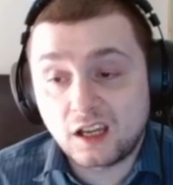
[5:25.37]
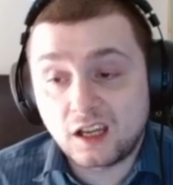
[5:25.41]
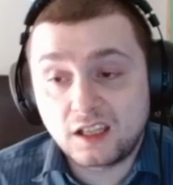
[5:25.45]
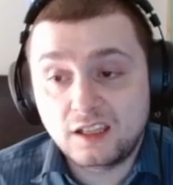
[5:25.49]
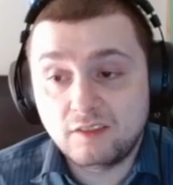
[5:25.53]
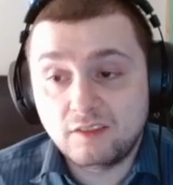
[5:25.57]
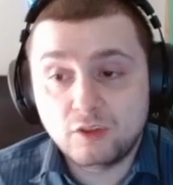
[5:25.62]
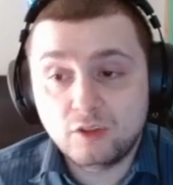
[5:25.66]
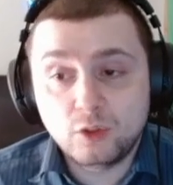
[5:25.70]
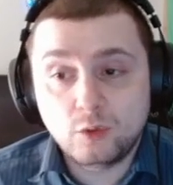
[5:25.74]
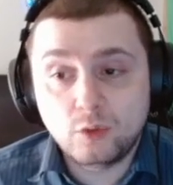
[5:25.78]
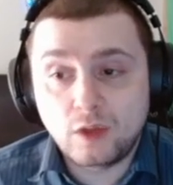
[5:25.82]

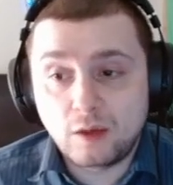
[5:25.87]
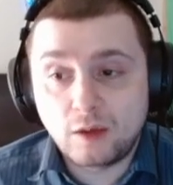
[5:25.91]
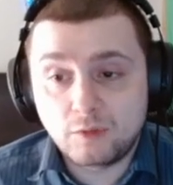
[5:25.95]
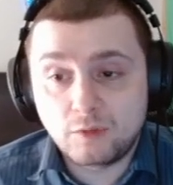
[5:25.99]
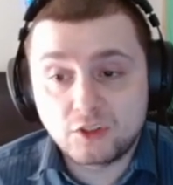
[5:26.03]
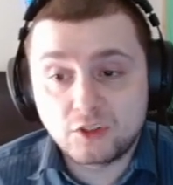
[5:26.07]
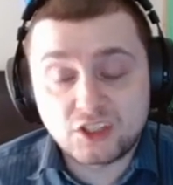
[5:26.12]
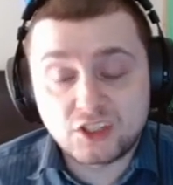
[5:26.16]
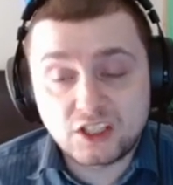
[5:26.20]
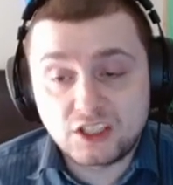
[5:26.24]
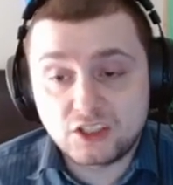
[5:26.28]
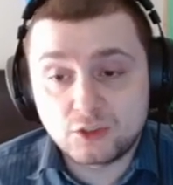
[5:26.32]
giving you that
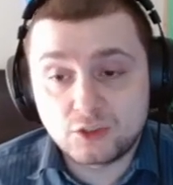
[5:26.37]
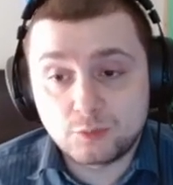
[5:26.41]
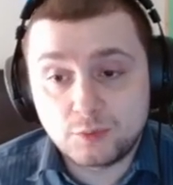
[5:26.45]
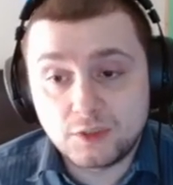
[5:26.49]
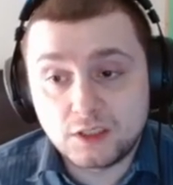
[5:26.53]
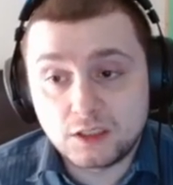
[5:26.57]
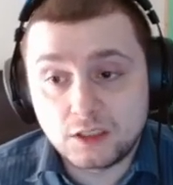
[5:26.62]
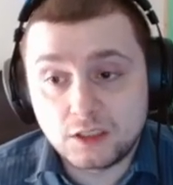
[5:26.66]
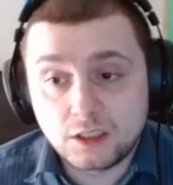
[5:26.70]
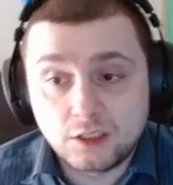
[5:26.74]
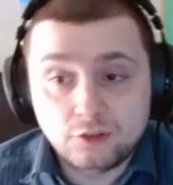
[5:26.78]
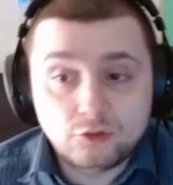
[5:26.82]
much
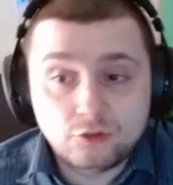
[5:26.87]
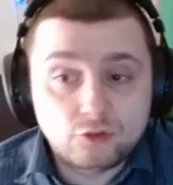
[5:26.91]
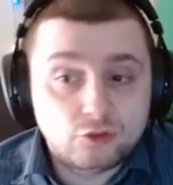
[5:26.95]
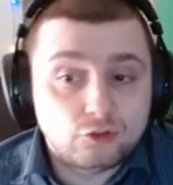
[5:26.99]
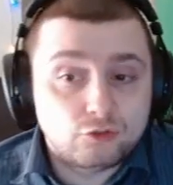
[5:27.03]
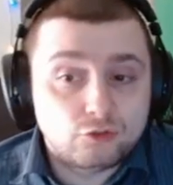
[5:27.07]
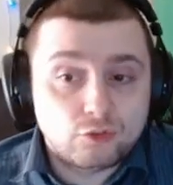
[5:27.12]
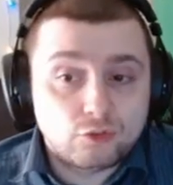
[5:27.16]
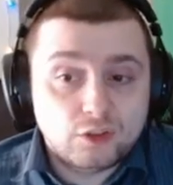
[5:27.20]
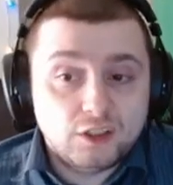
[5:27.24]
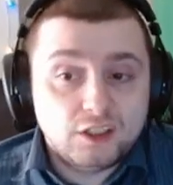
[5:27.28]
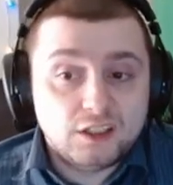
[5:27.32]
HP. It's
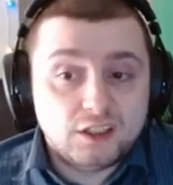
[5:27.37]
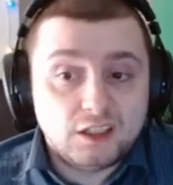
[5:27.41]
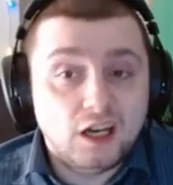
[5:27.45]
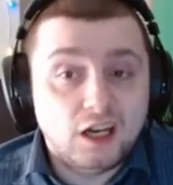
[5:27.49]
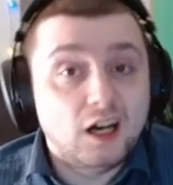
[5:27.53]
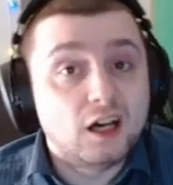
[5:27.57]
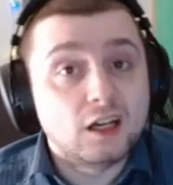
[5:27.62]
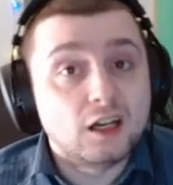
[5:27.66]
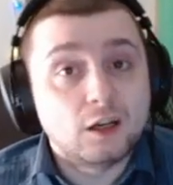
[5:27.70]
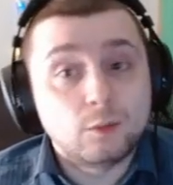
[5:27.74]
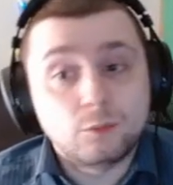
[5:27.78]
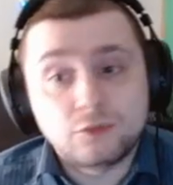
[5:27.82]
just really
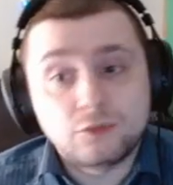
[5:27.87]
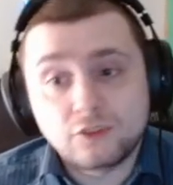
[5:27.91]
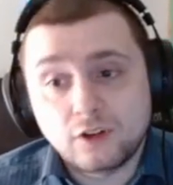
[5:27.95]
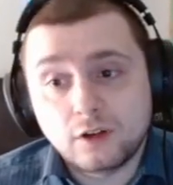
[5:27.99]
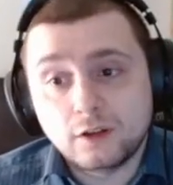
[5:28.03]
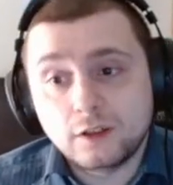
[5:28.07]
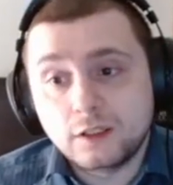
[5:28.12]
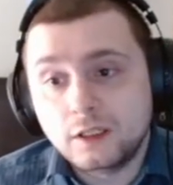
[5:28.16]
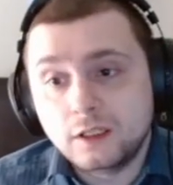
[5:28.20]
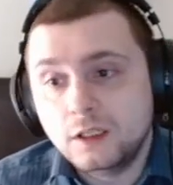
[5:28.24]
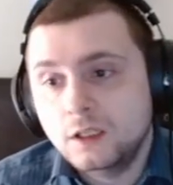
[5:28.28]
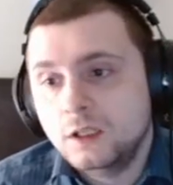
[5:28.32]
not. I'm
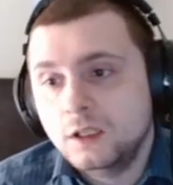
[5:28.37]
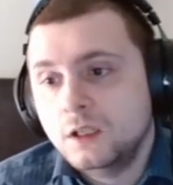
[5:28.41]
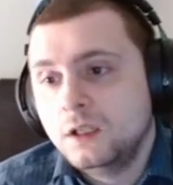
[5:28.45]
sorry.